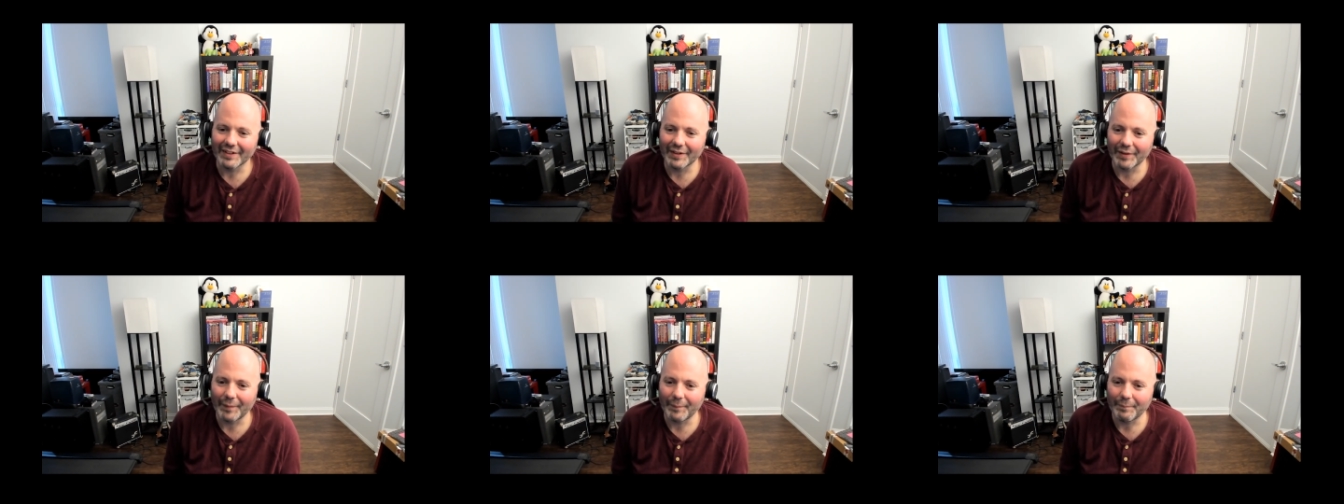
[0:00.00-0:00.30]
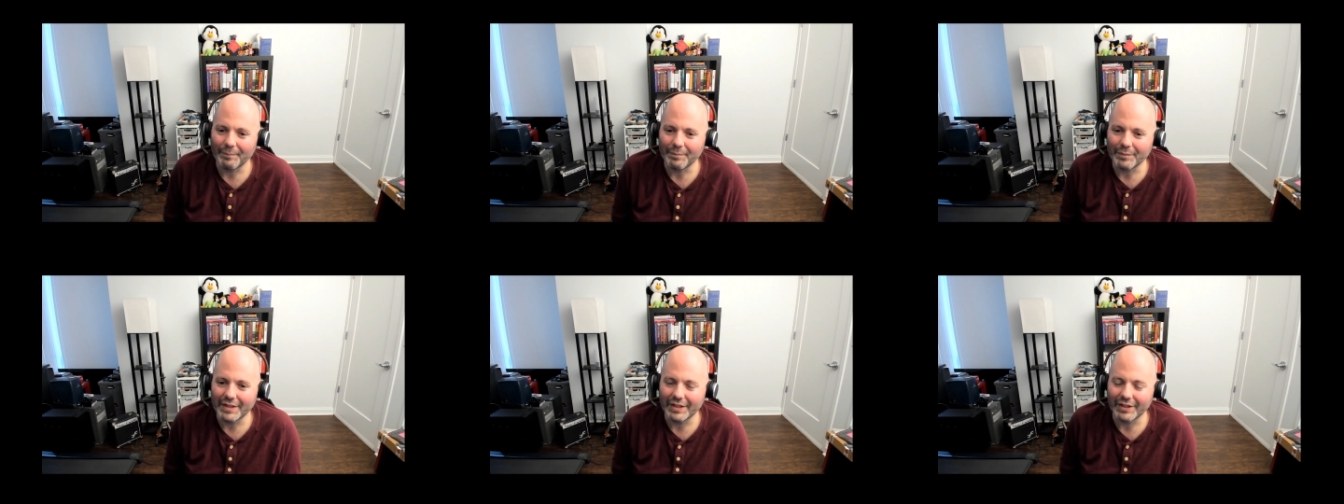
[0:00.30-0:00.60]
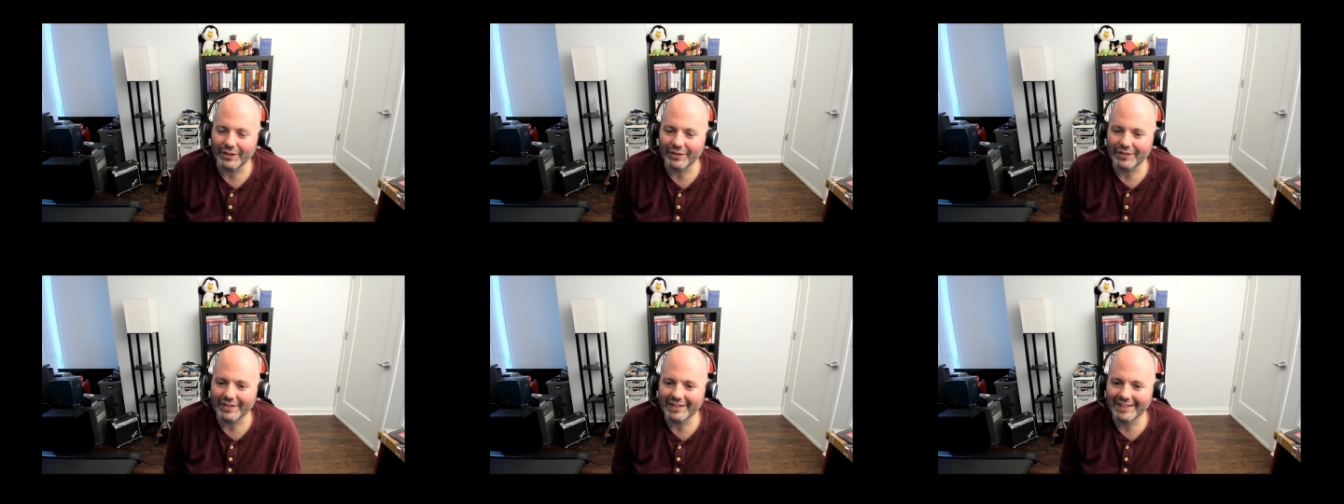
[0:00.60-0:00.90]

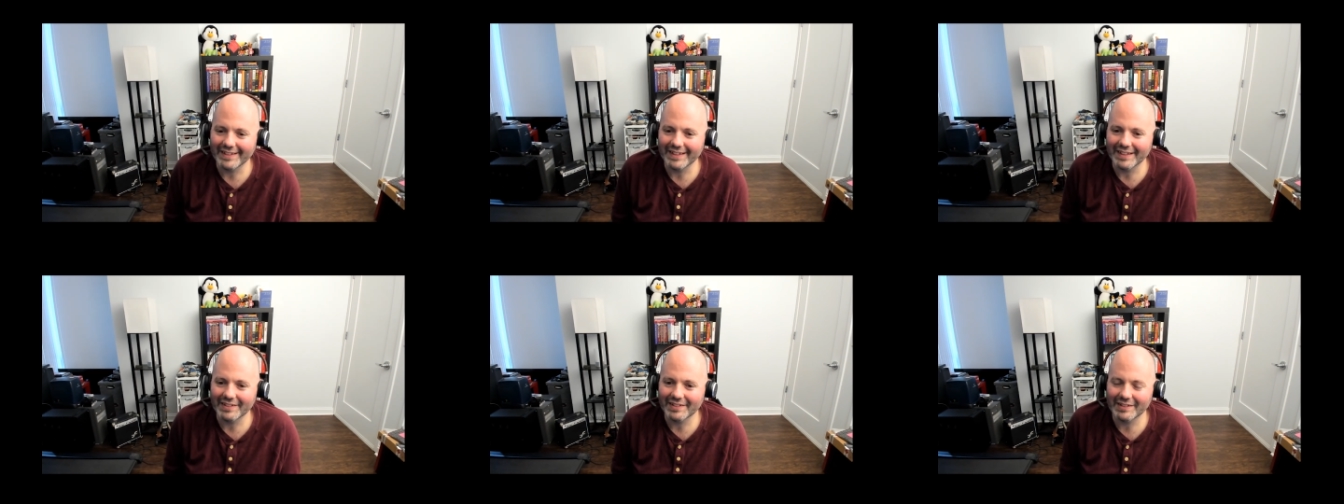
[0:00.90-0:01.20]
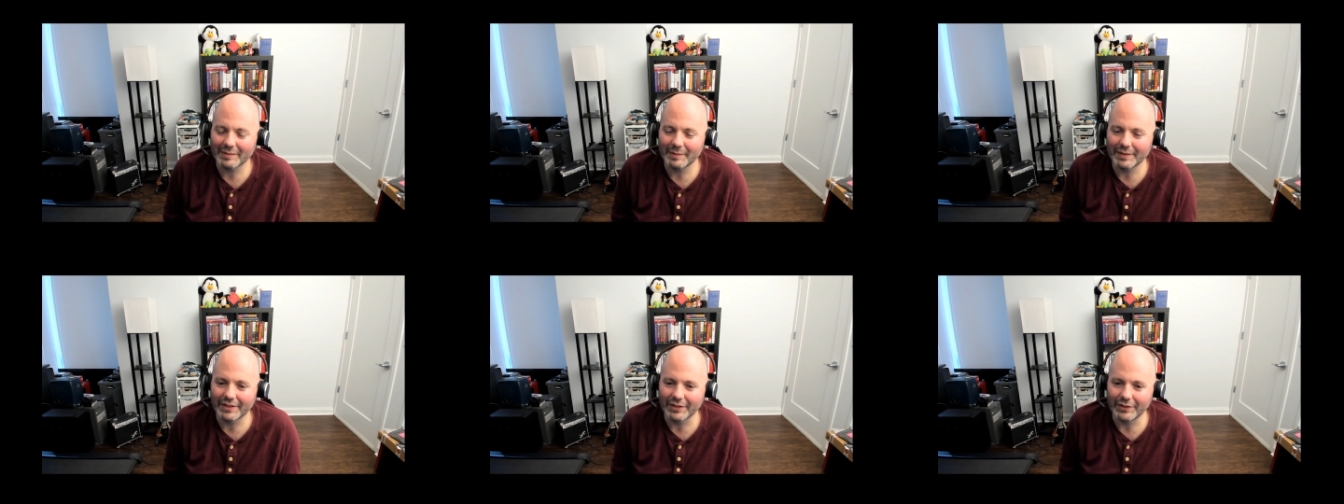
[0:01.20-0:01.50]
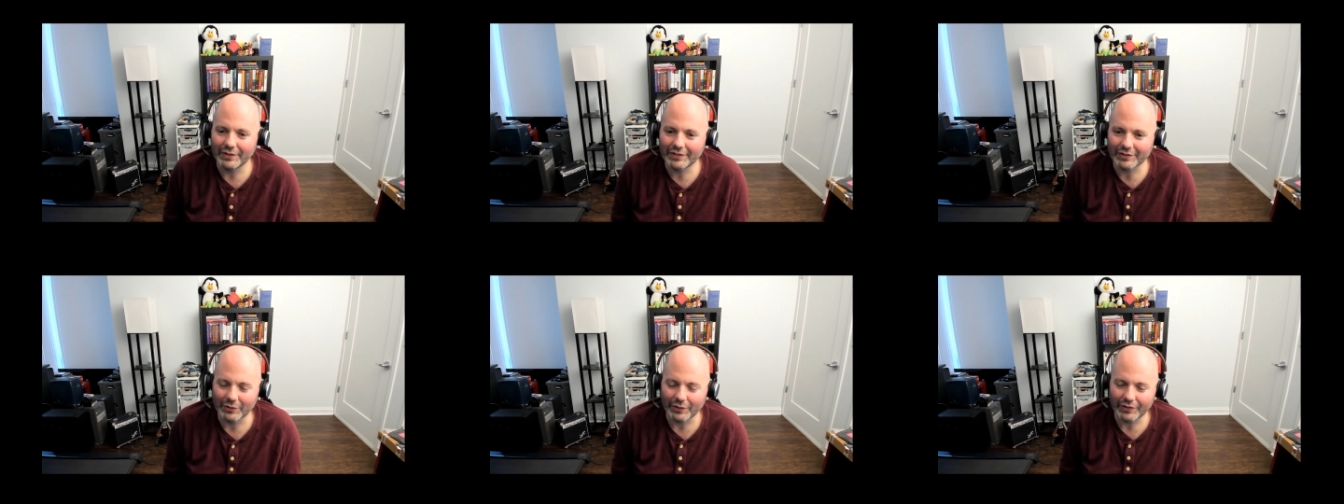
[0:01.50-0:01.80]

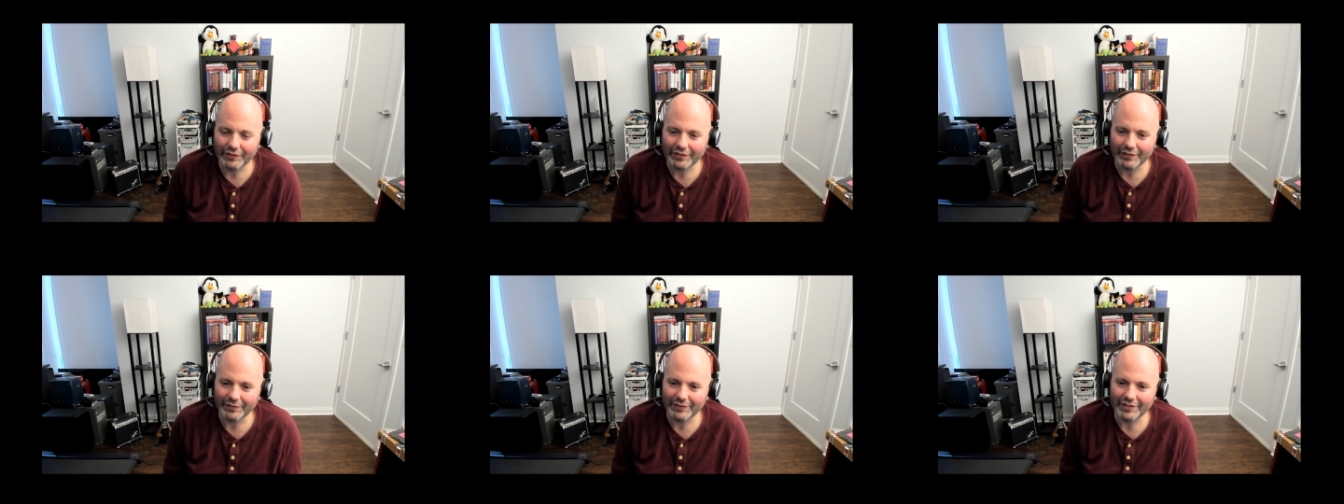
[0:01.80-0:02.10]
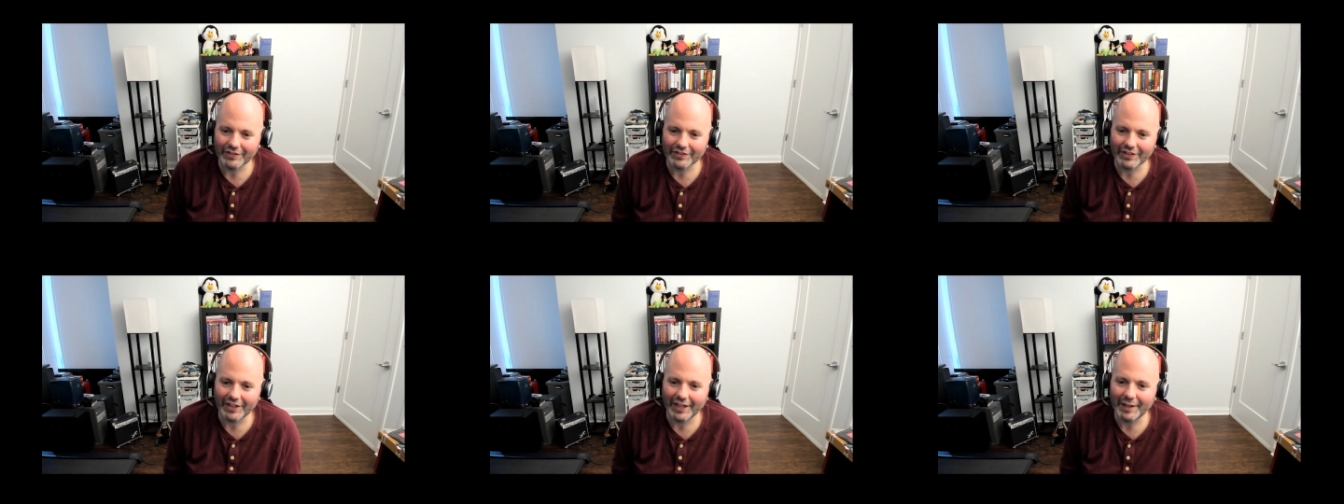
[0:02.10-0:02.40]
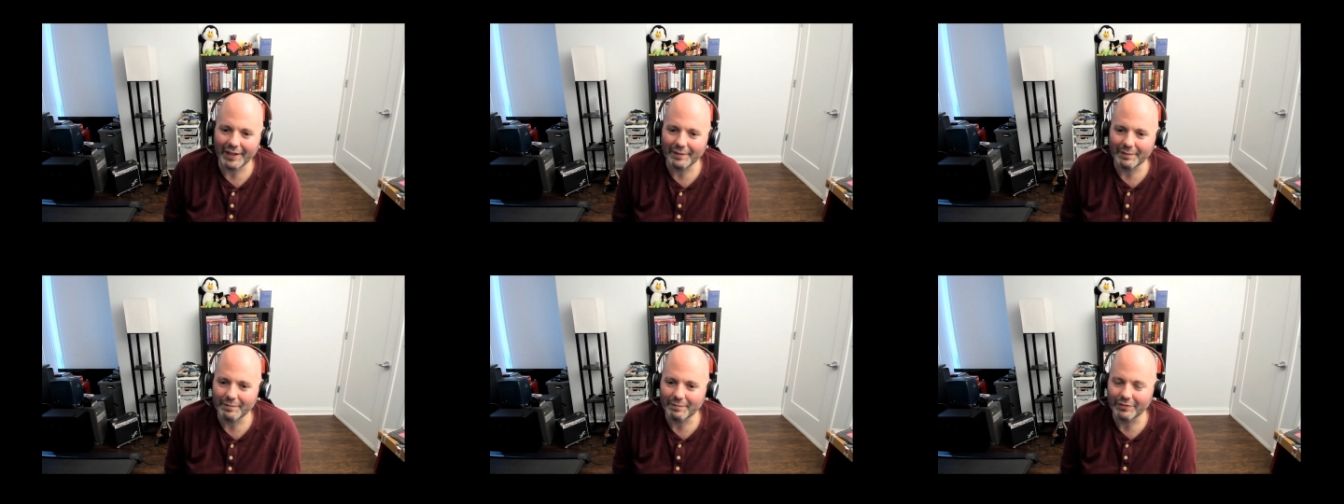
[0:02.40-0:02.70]
of those sorts of
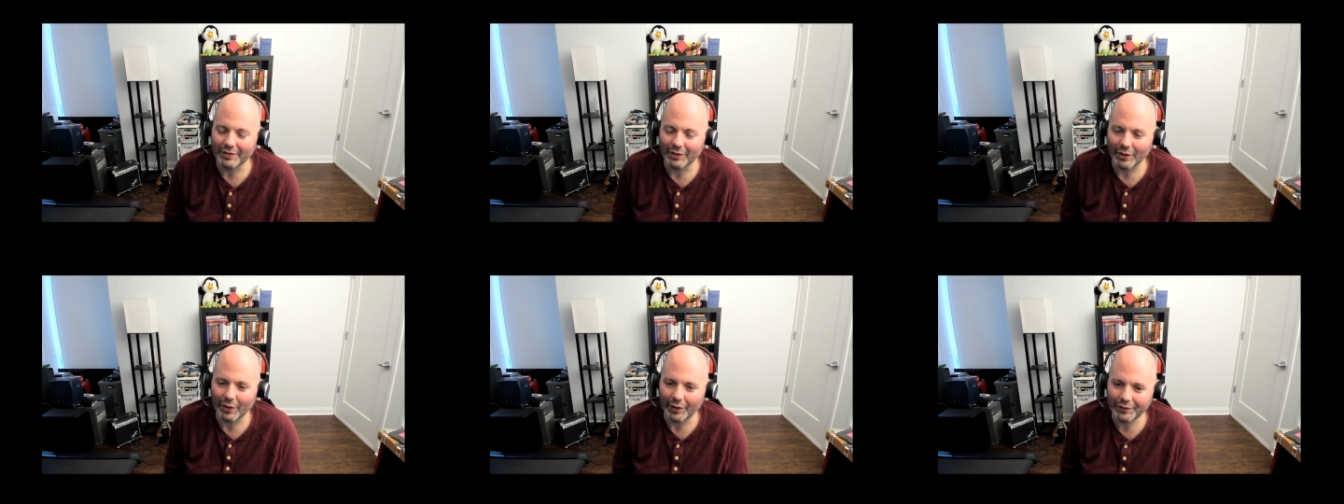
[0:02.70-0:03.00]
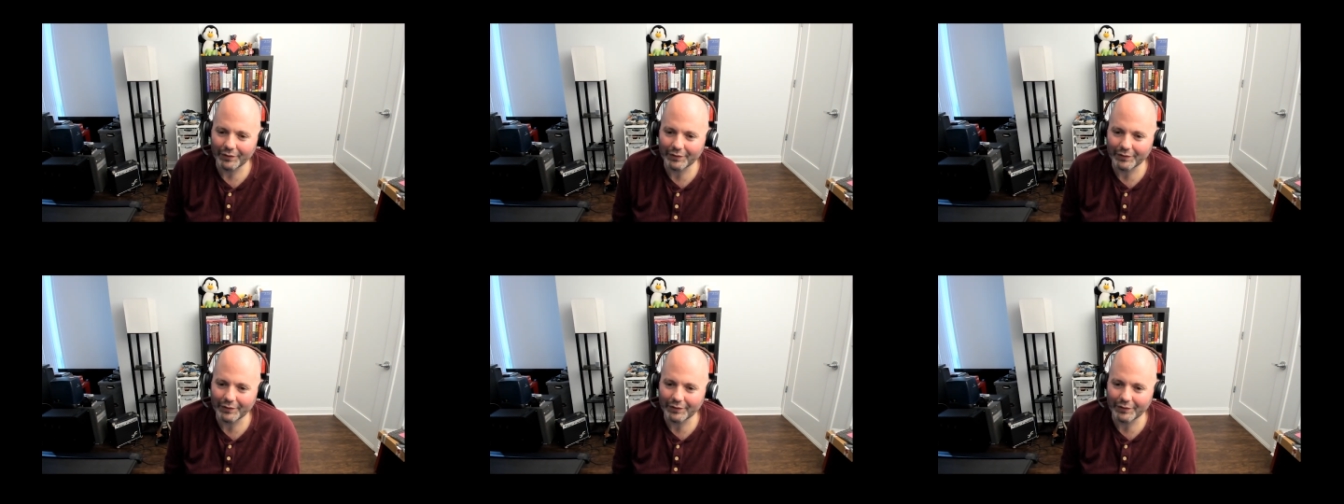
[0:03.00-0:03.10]
design